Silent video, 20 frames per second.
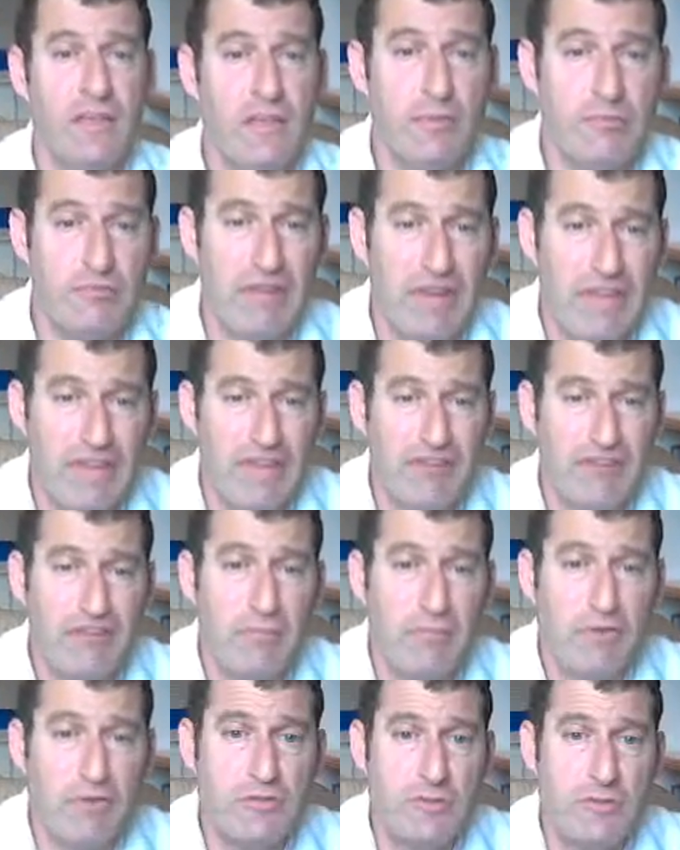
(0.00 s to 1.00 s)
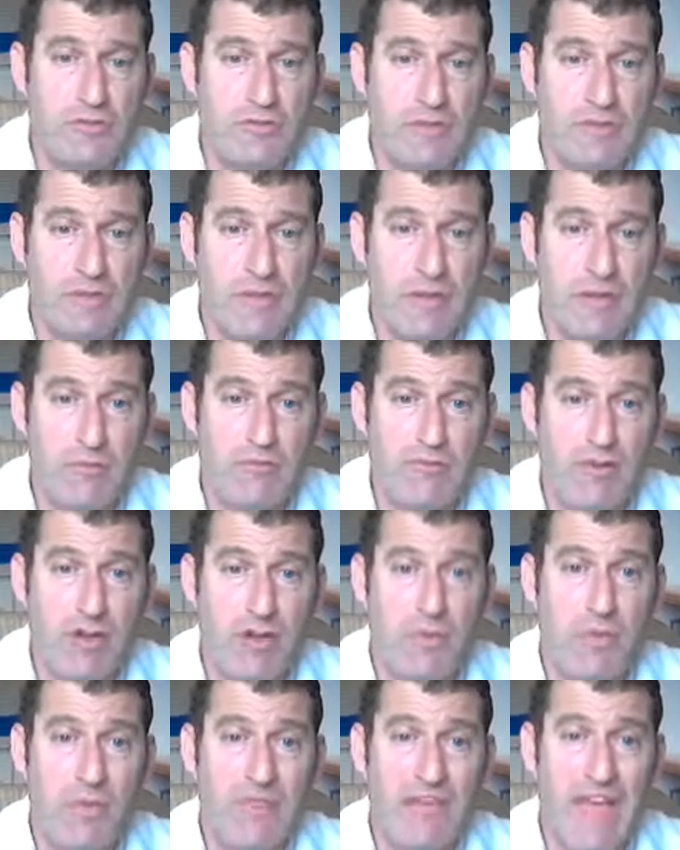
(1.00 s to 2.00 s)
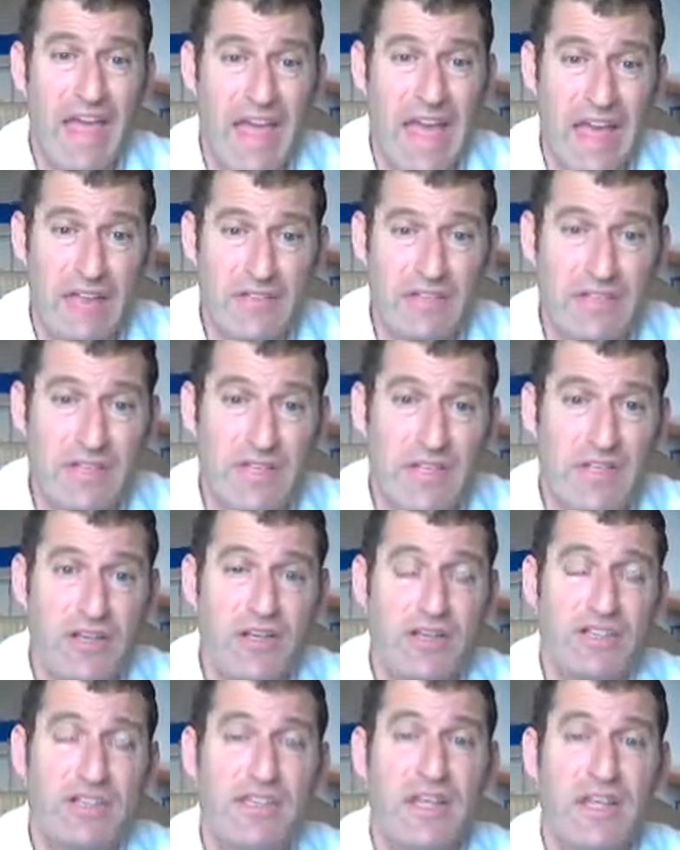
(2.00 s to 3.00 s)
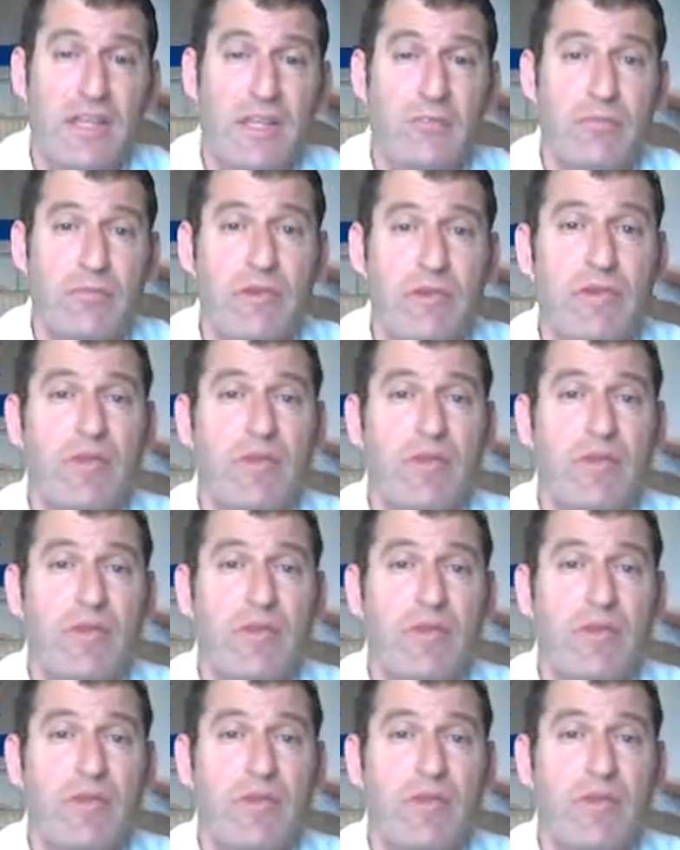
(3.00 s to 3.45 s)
the practice most people is to make a bracha without saying God's name.